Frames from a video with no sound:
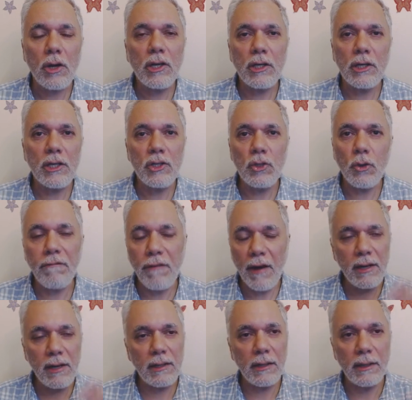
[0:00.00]
talk uh, so
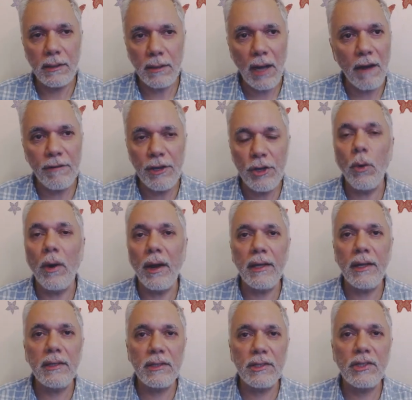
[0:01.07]
far. Uh, our
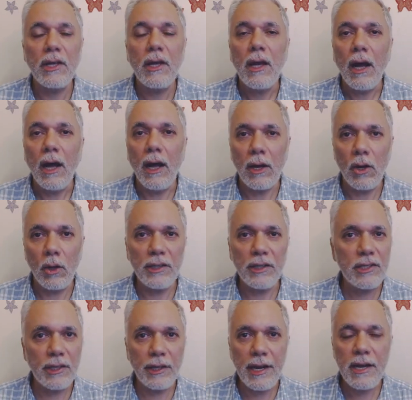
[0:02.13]
URLs are
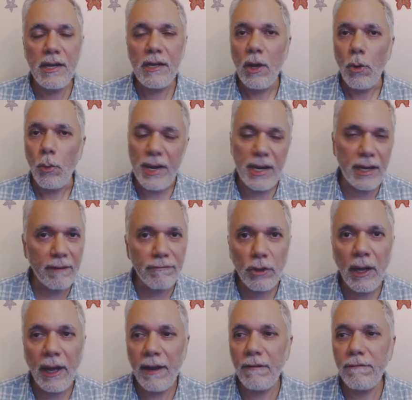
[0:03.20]
on the screen. We'd
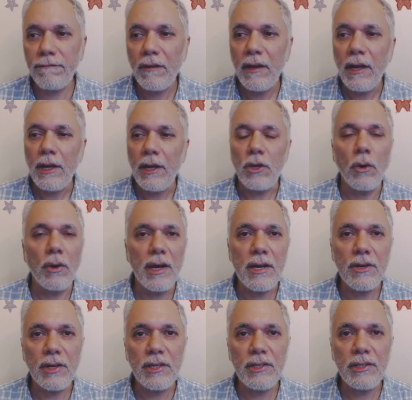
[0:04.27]
love to have your
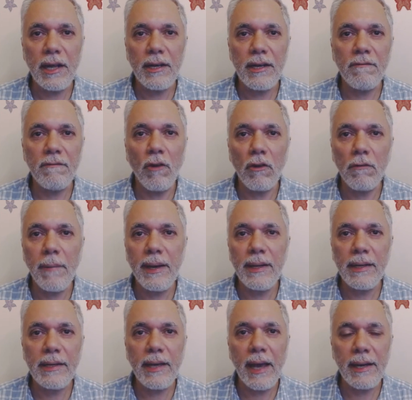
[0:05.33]
interest and
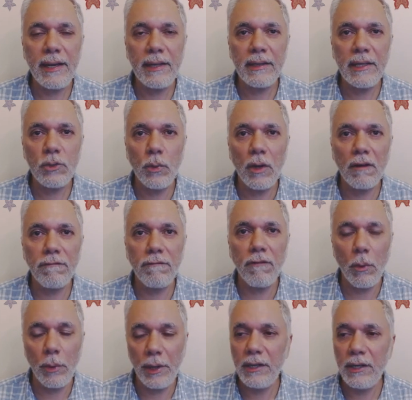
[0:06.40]
involvement in carrying this work
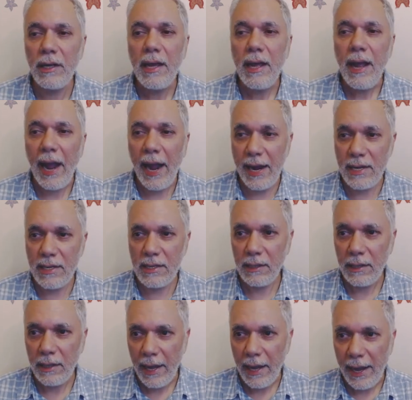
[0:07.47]
forward.
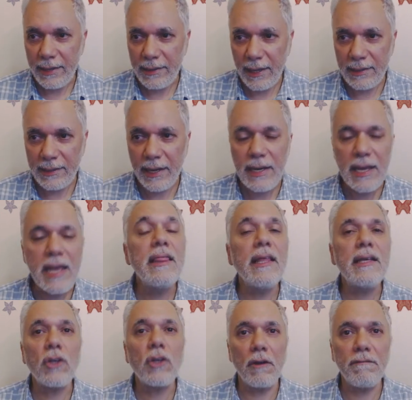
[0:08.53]
And as I said
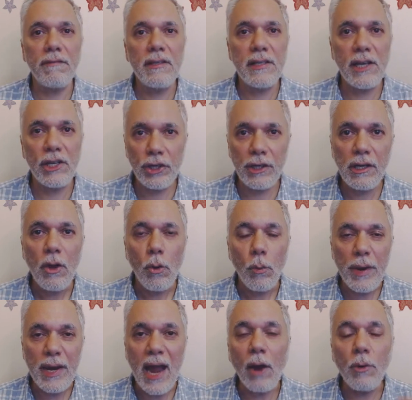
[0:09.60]
in this conference session,
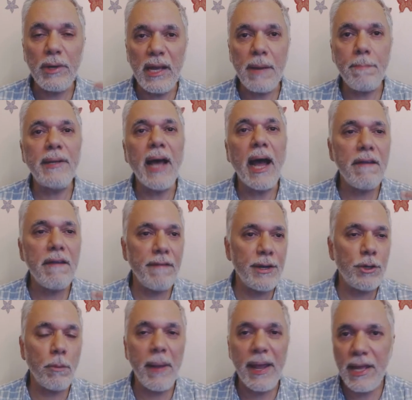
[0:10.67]
we now deep dive
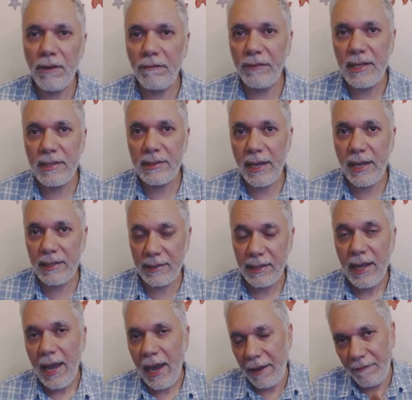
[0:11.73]
into many of these
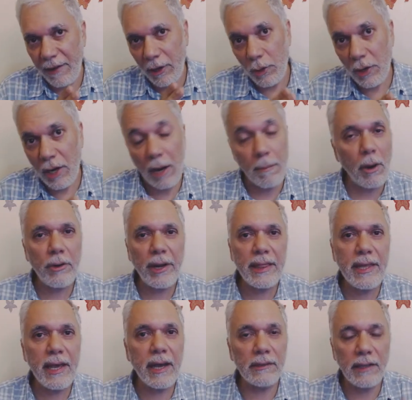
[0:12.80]
things and we're going to come out
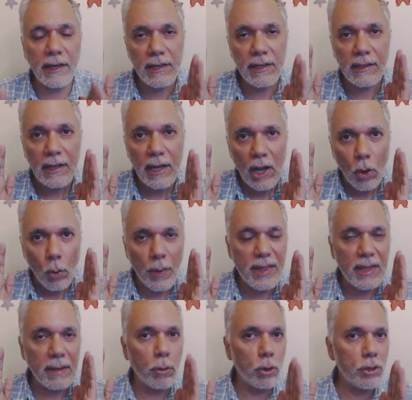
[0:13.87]
at the other end
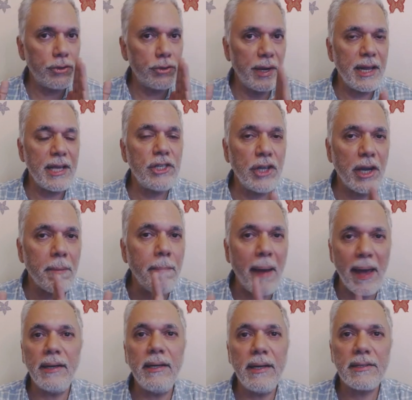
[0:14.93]
with a more
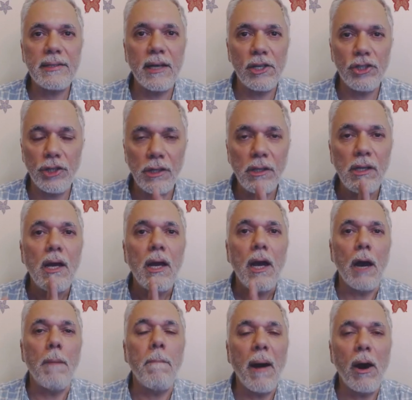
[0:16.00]
strategic panel discussion
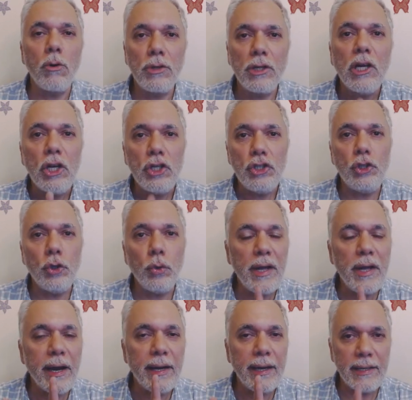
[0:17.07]
about
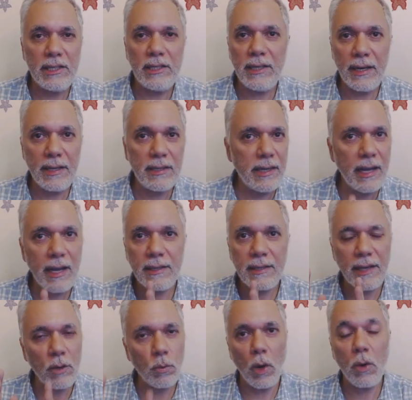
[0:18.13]
Julia and
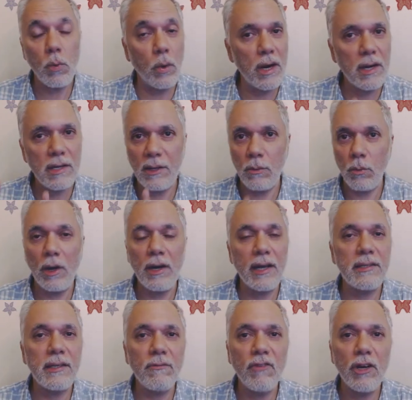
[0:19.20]
statistics and what works and what
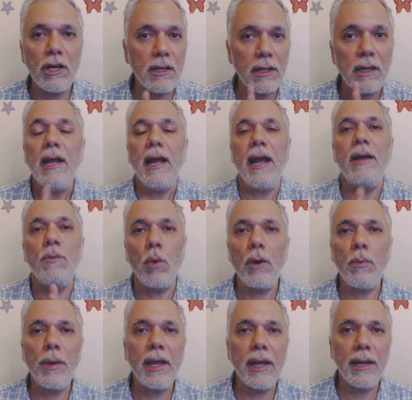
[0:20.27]
doesn't work and
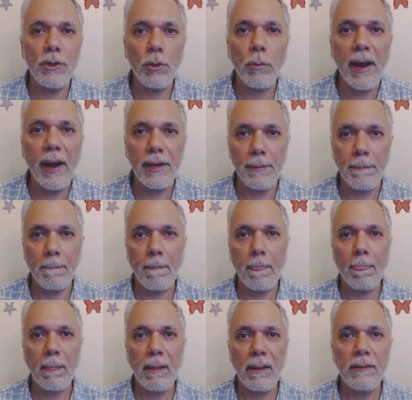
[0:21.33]
what we can do better.
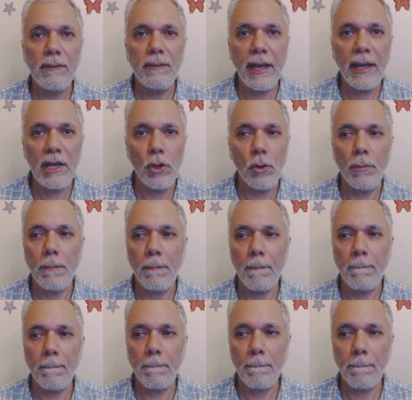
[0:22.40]
Thank you.